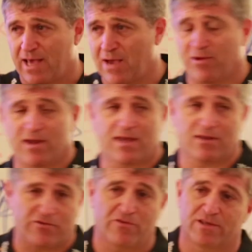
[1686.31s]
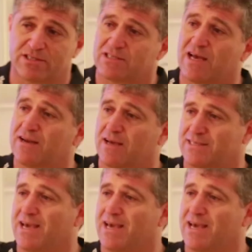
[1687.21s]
how we're going to get through to Sunday's